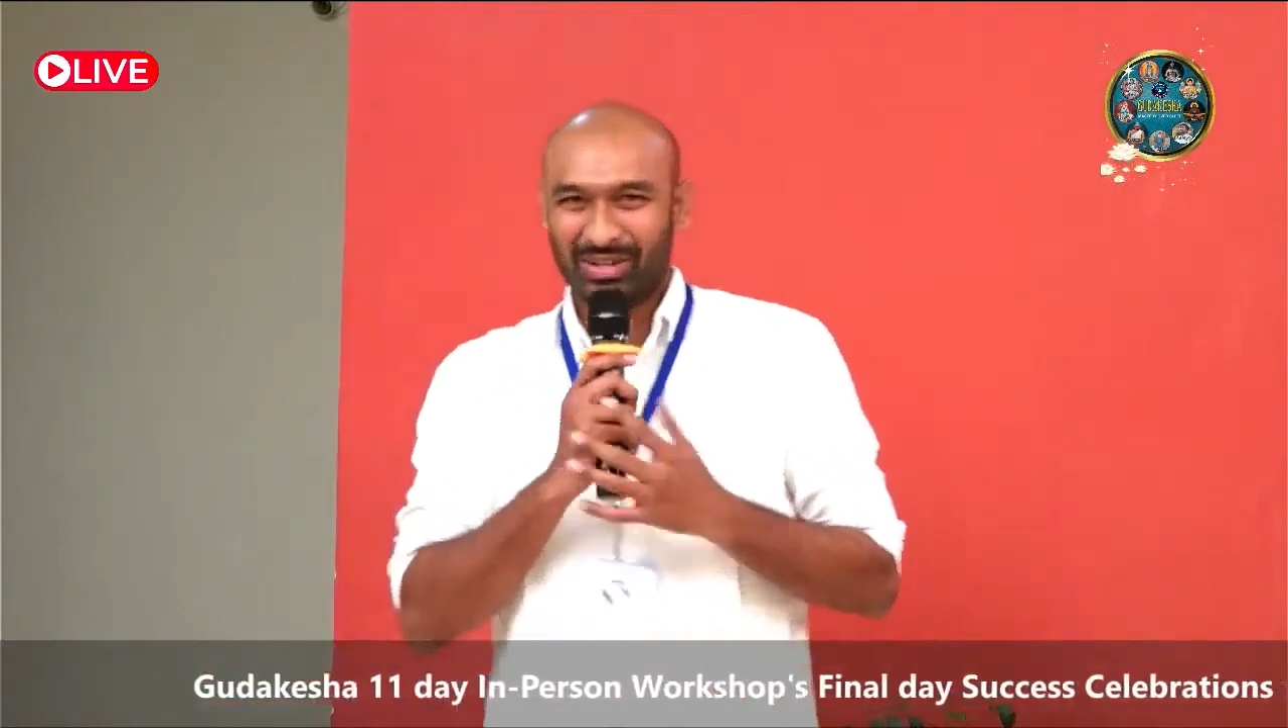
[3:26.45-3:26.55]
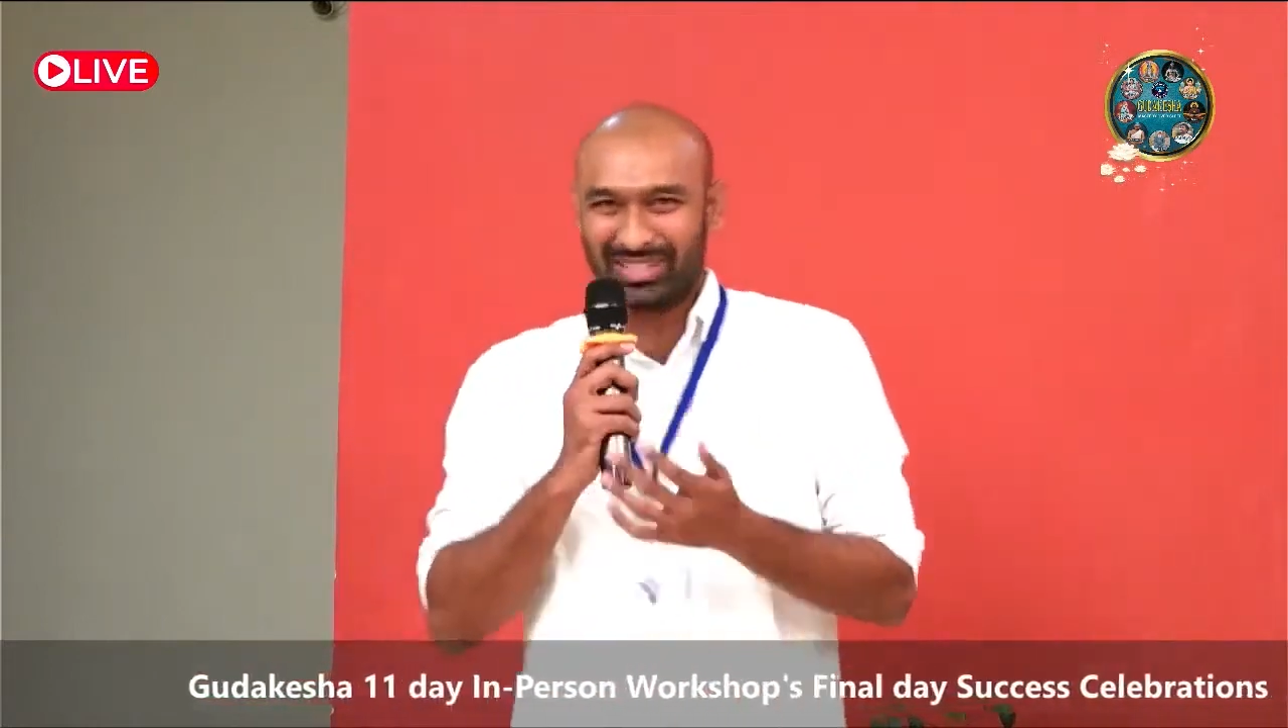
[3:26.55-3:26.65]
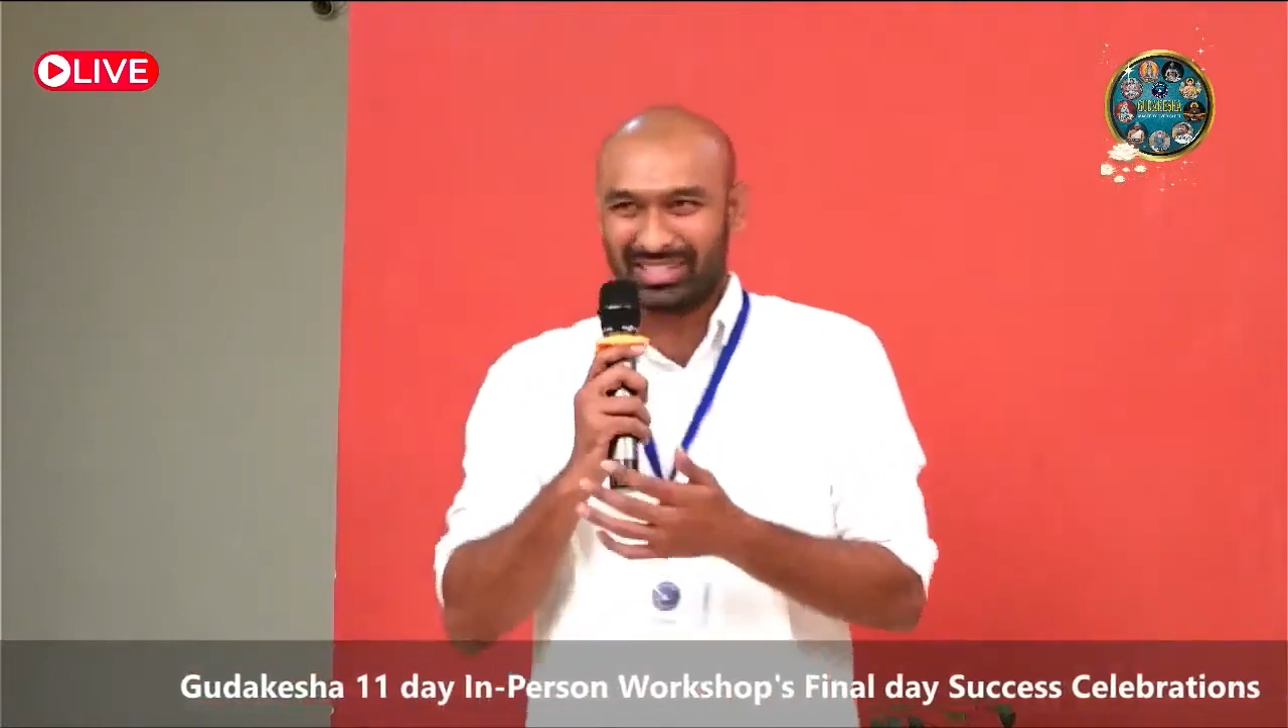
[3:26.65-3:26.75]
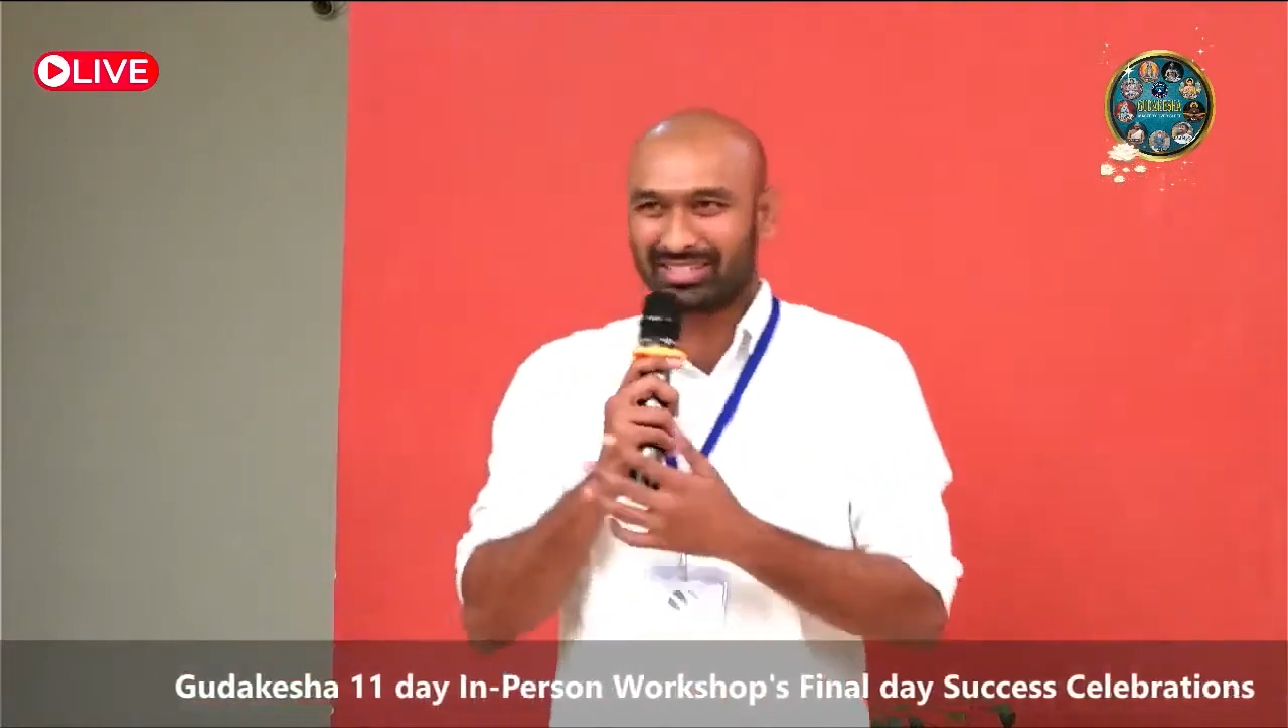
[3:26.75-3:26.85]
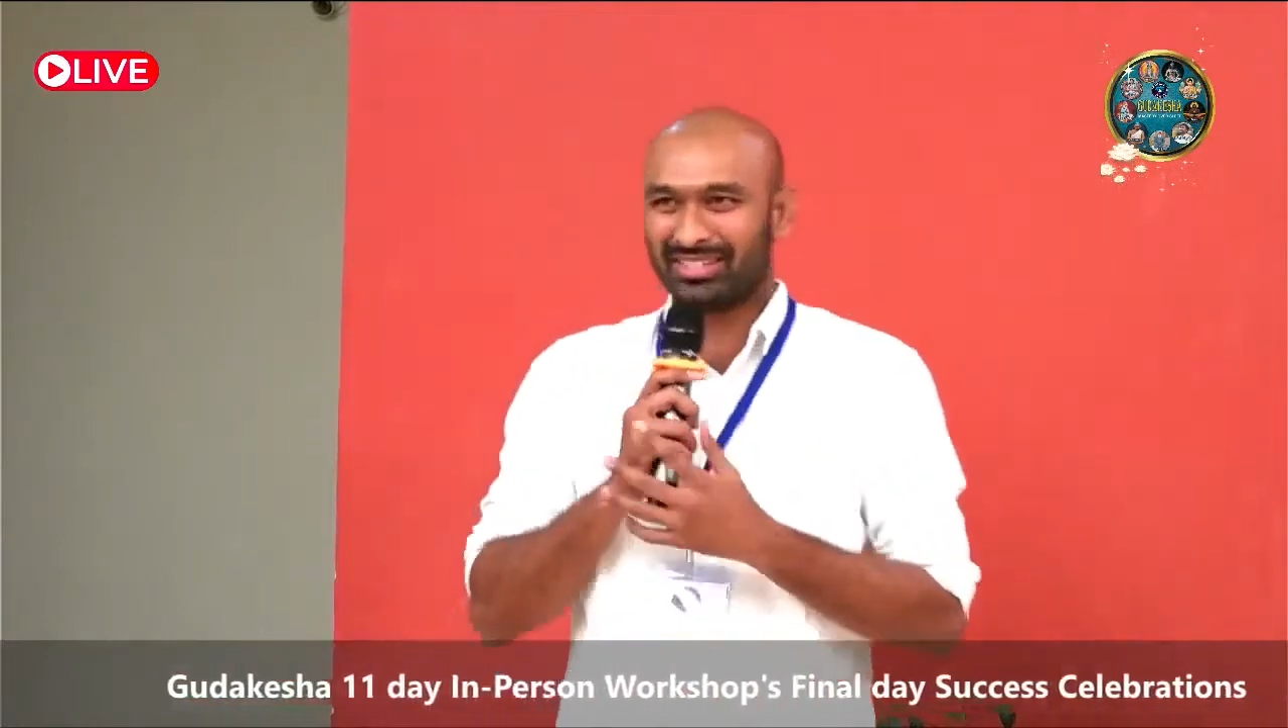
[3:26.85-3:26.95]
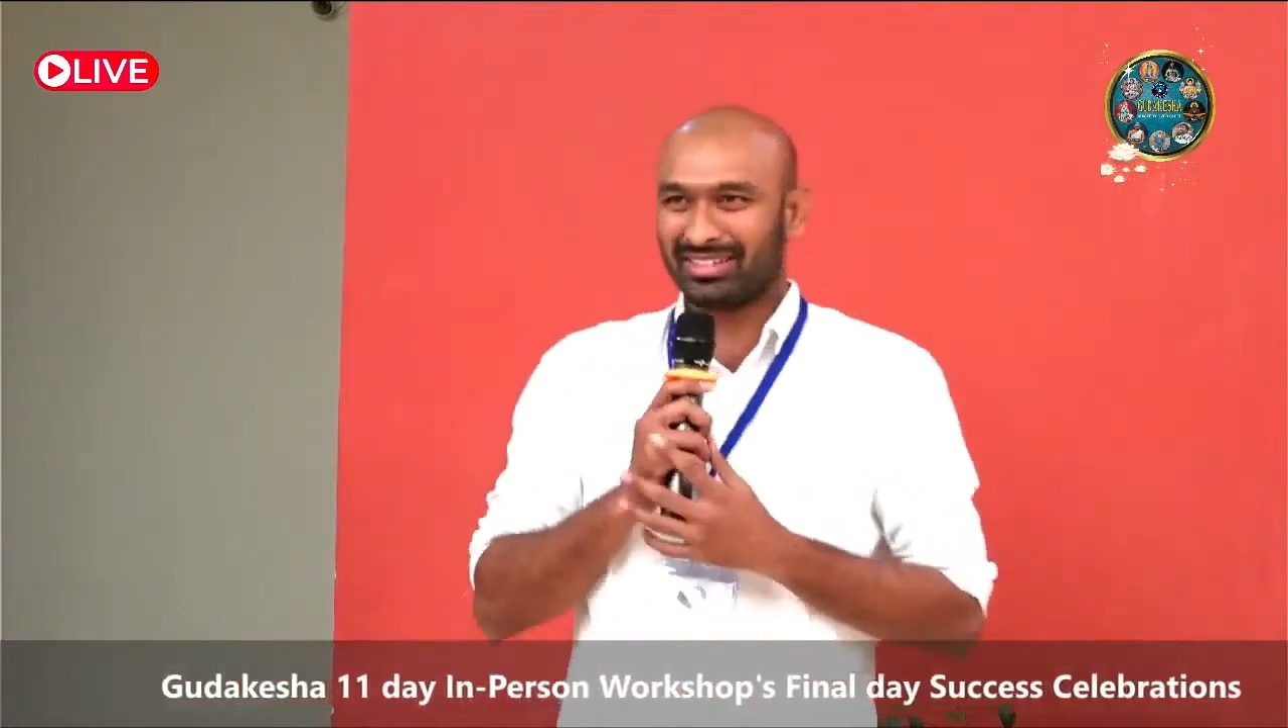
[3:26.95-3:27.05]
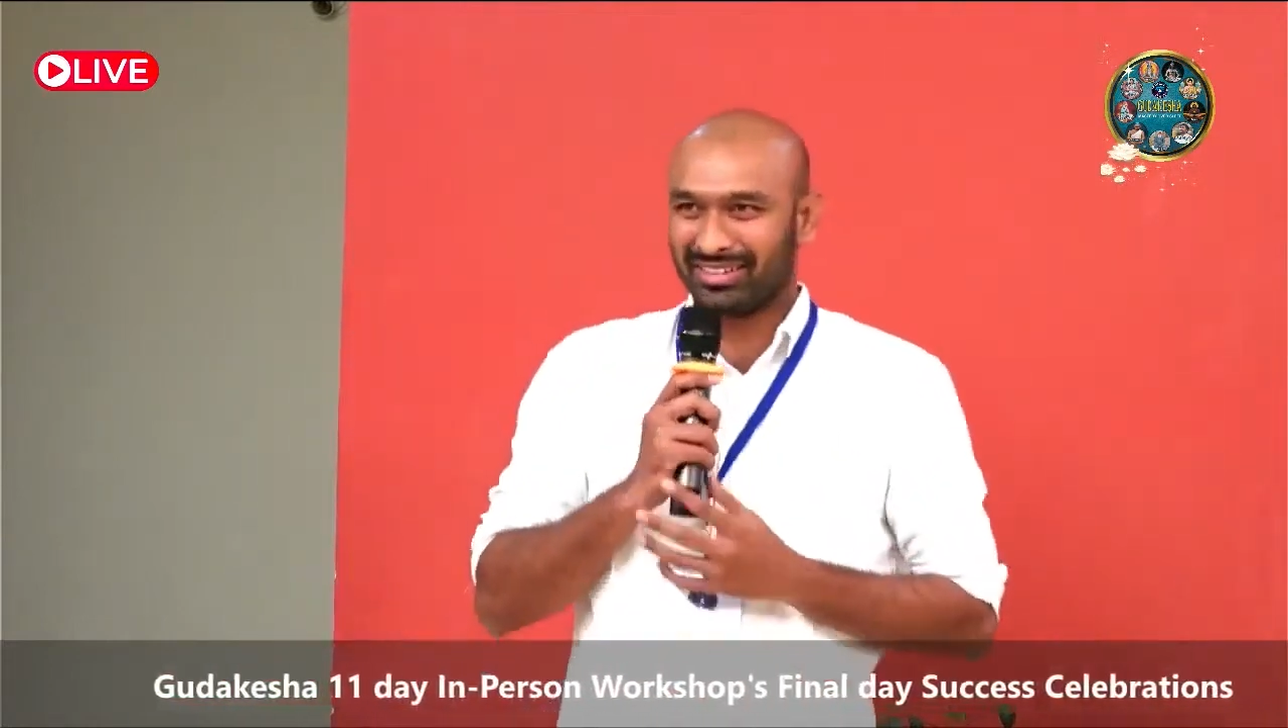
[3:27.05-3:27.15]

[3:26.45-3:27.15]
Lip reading: just